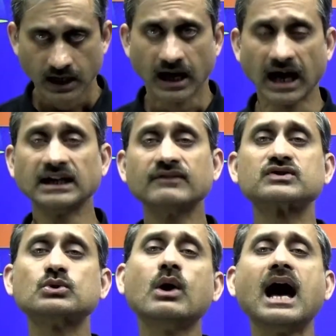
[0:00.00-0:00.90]
And if
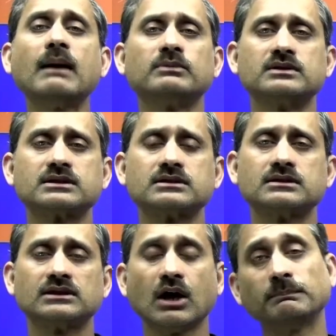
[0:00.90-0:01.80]
so happens,
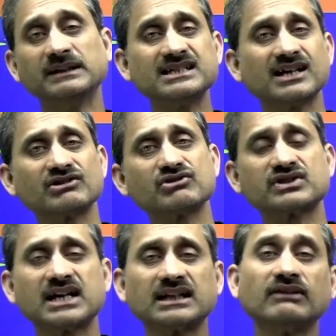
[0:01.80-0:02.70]
now please
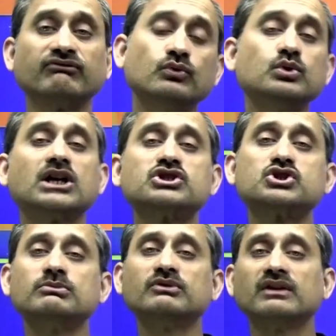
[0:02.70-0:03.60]
understand, the food
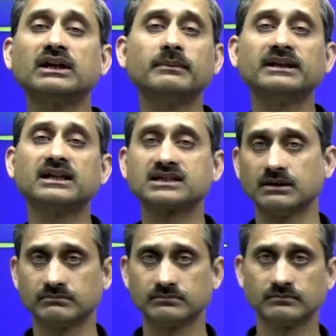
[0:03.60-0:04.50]
consumed will remain the same.